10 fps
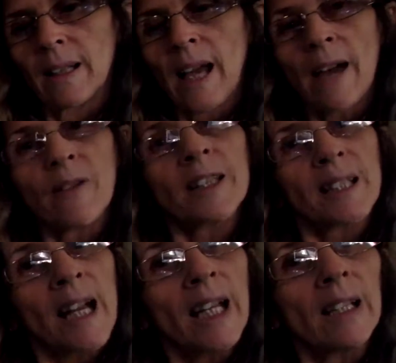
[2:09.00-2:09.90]
have a
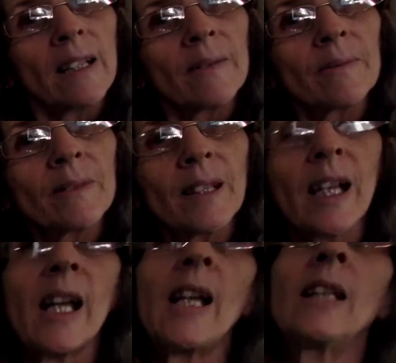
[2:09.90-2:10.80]
snake.
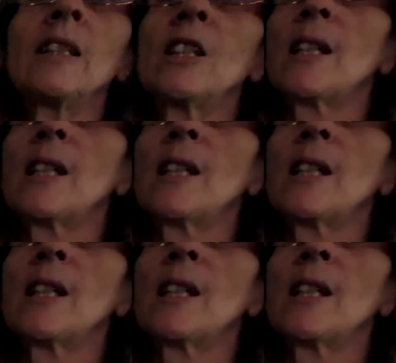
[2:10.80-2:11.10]
And